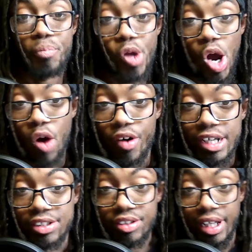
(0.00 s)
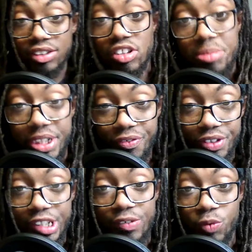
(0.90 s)
Alright, so that's going to be it for
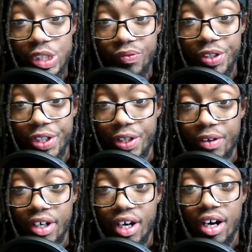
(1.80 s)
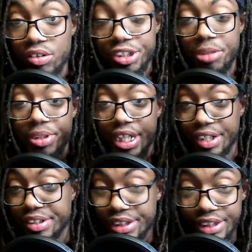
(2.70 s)
this week's video. In terms of
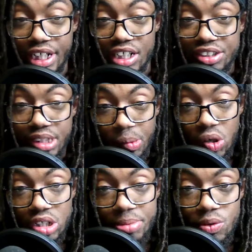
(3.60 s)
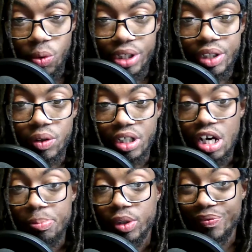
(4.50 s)
character designs, I'm going to be working on a
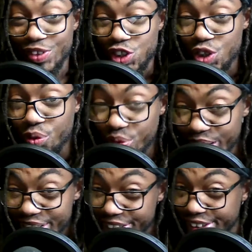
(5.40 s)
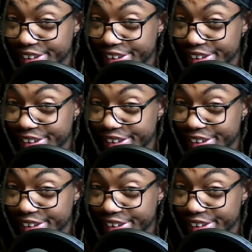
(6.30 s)
couple of discreet,